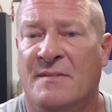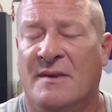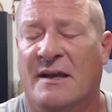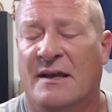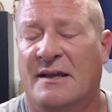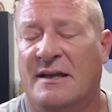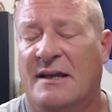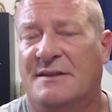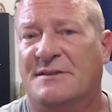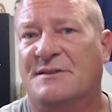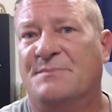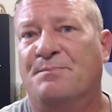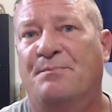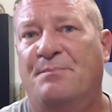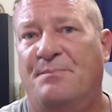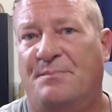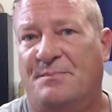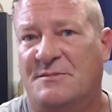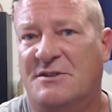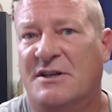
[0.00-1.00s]
it's
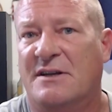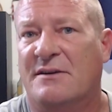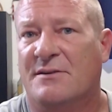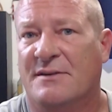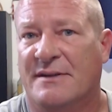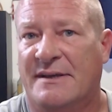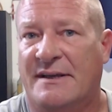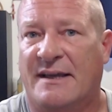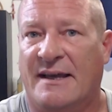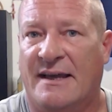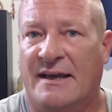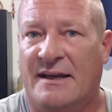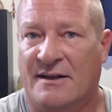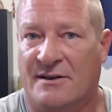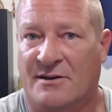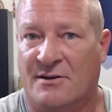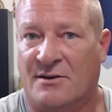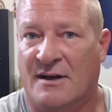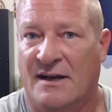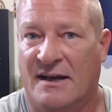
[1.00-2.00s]
generally
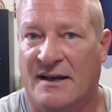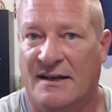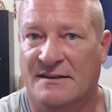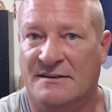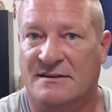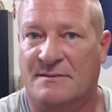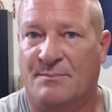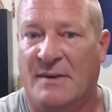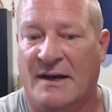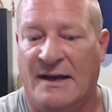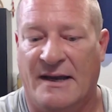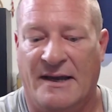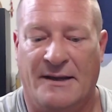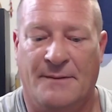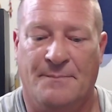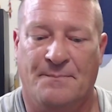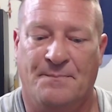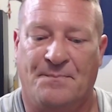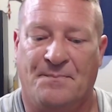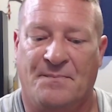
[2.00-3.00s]
categorized
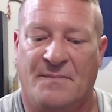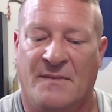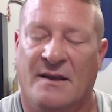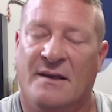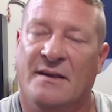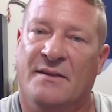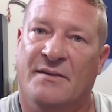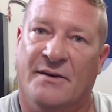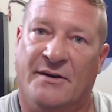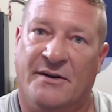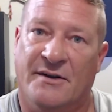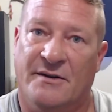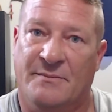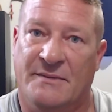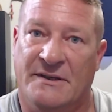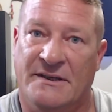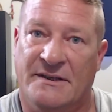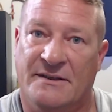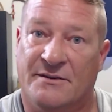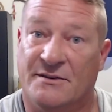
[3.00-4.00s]
by they're going to
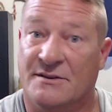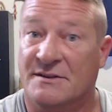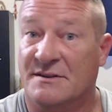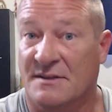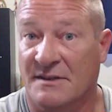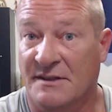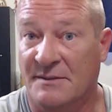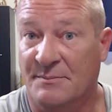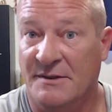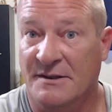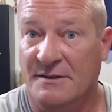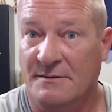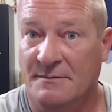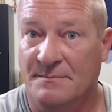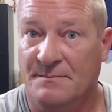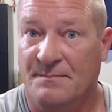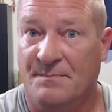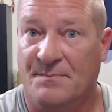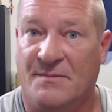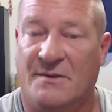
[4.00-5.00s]
be either sleeping
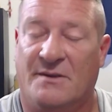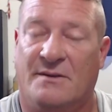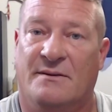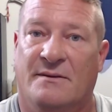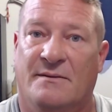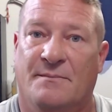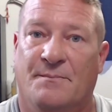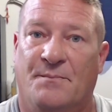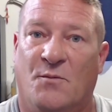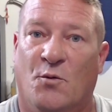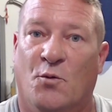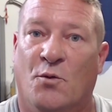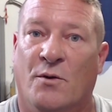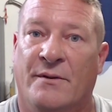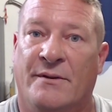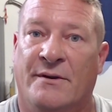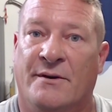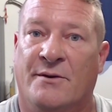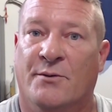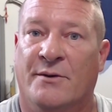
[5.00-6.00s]

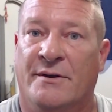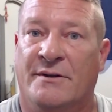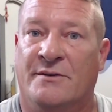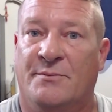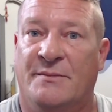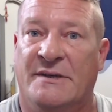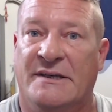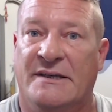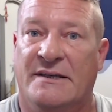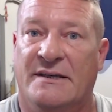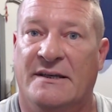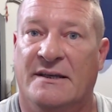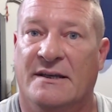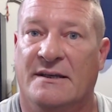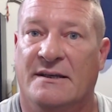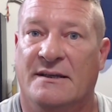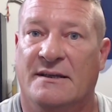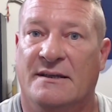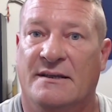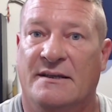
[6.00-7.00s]
or they're going to be
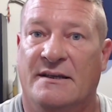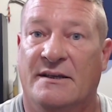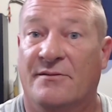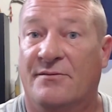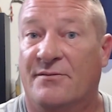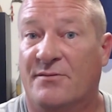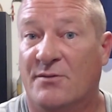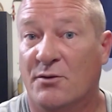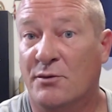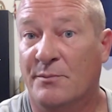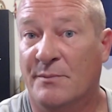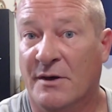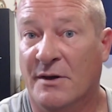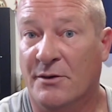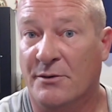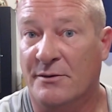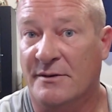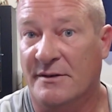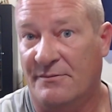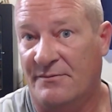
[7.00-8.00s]
in food
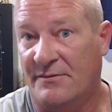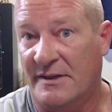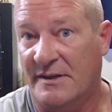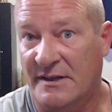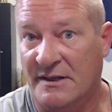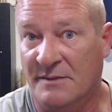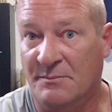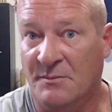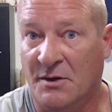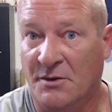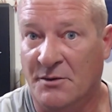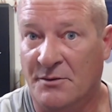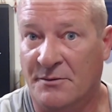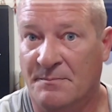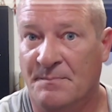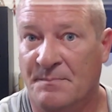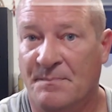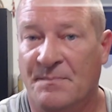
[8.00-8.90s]
mode and feeding mode,